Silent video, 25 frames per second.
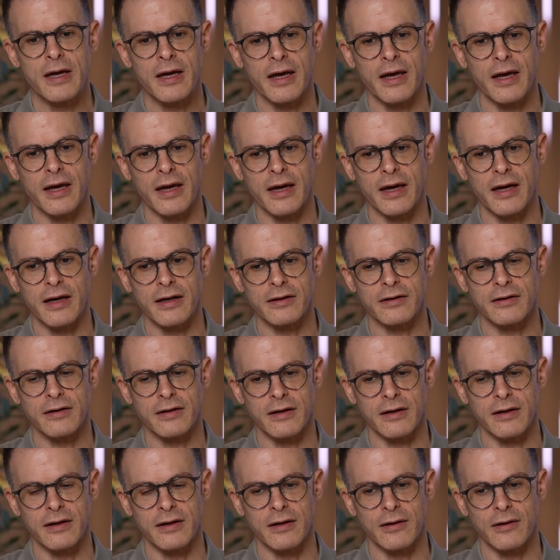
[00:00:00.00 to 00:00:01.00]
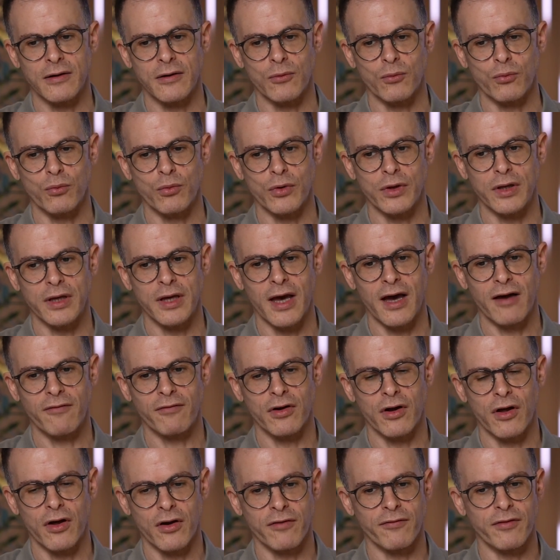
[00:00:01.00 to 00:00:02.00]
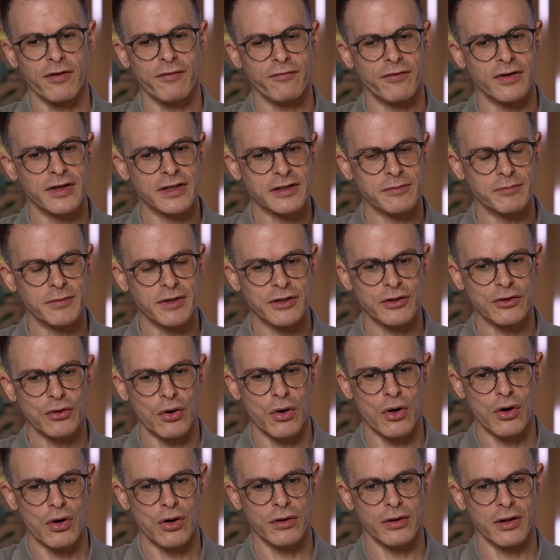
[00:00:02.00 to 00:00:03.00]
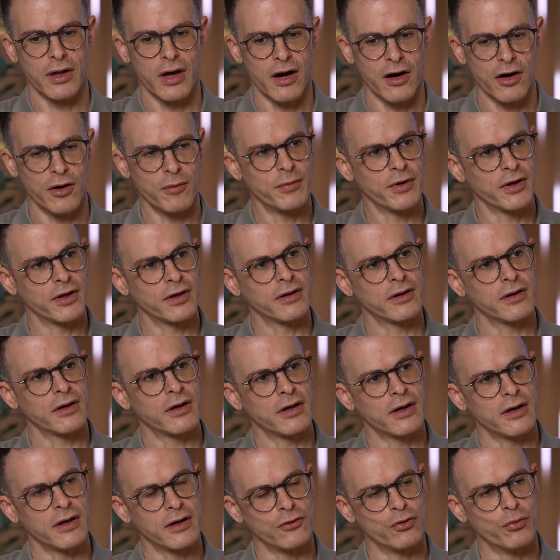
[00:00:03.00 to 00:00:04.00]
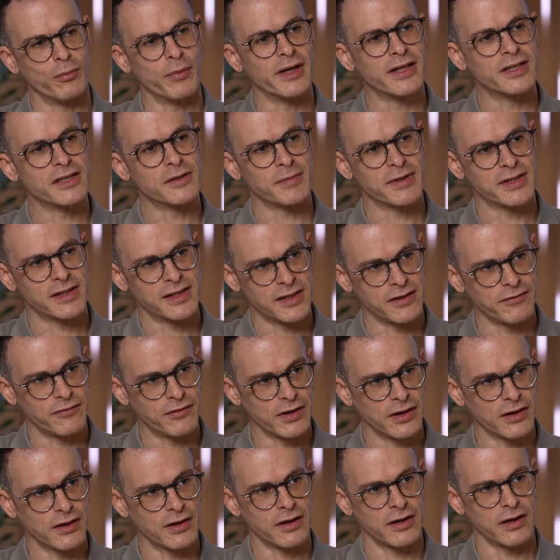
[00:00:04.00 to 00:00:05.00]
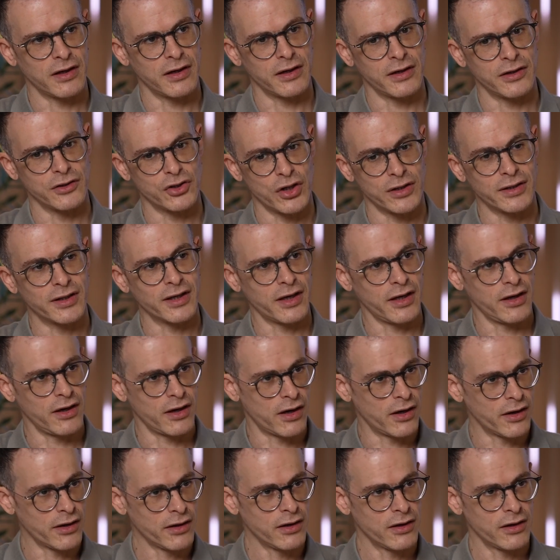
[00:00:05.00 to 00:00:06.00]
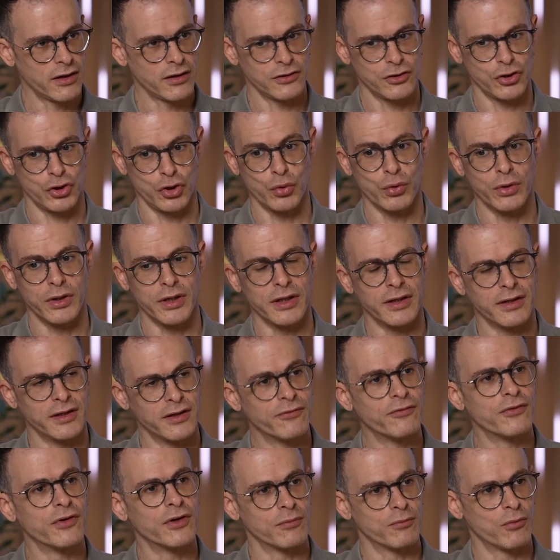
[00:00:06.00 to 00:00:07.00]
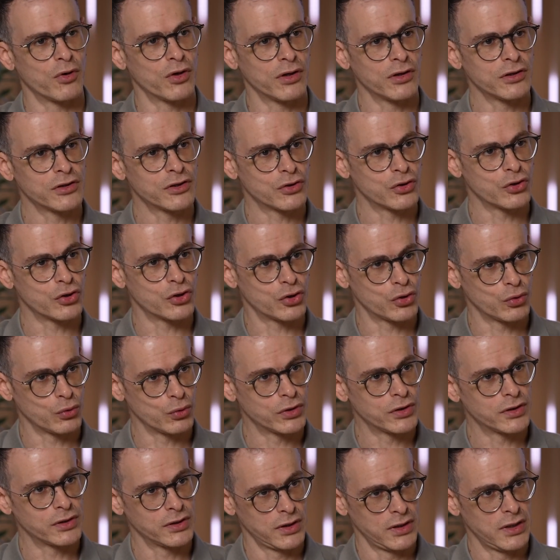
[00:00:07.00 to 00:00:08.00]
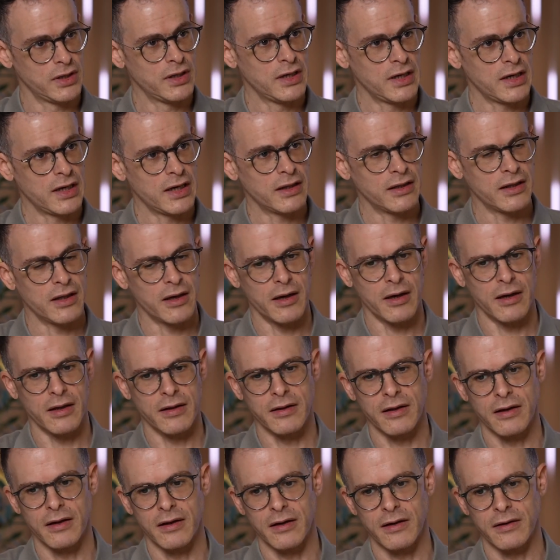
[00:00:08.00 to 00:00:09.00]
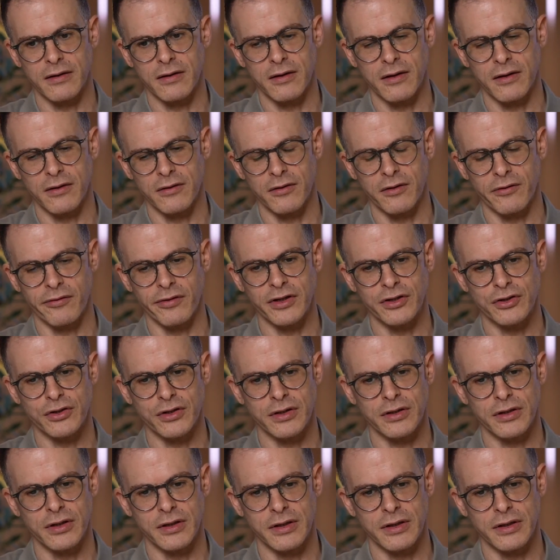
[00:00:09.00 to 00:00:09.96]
And we have a lot of investment on Arabic domain-specific agentic AI, tuning different models to suit the region